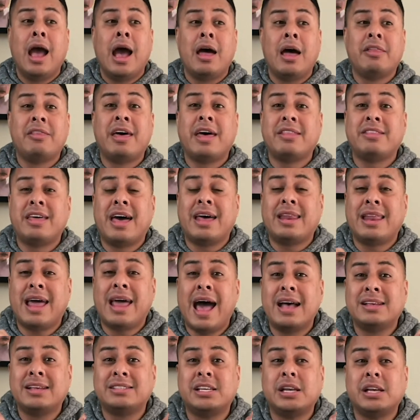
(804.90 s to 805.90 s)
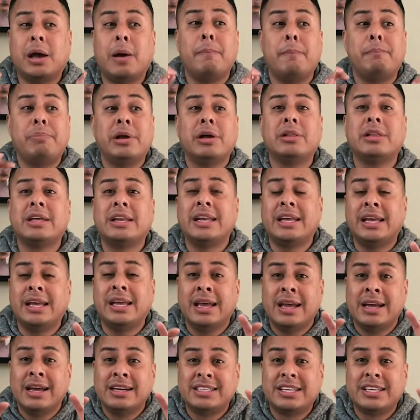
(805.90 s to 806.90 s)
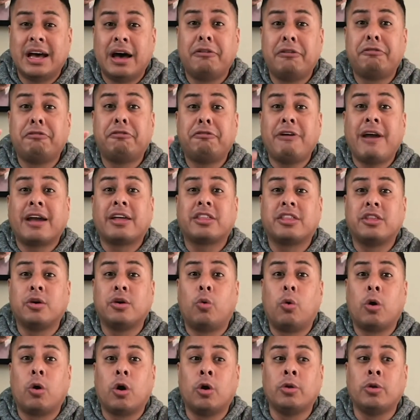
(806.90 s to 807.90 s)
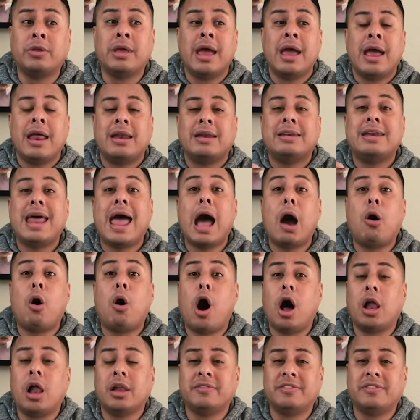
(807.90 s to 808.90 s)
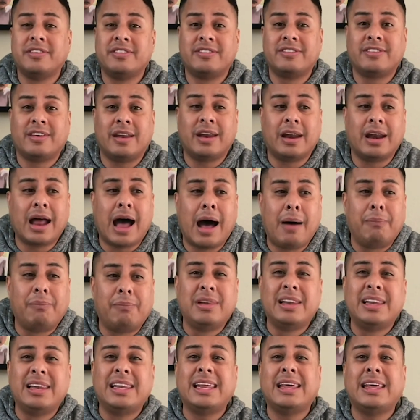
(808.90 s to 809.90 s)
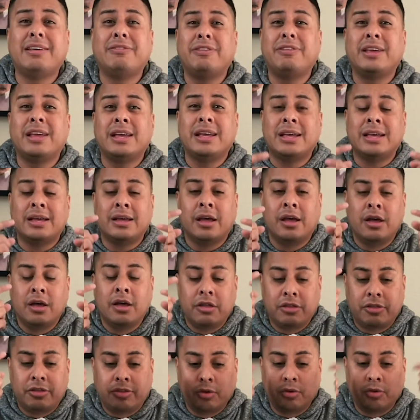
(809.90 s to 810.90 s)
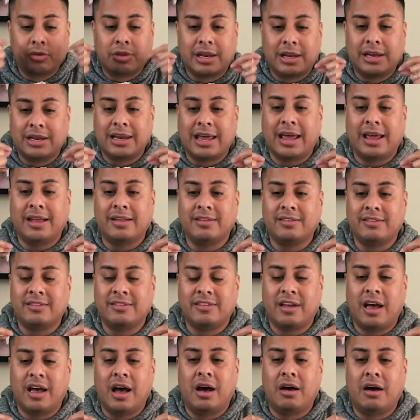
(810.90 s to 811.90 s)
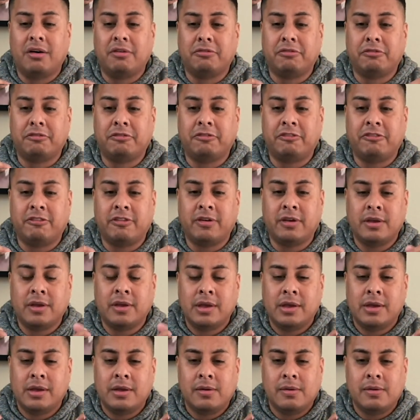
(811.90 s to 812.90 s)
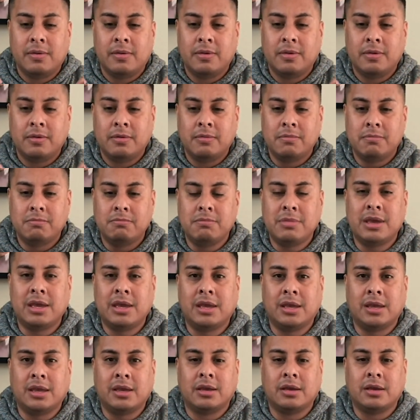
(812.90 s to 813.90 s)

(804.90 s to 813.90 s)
that has the ability to affect the world, now all of a sudden I'm living through the lens of me.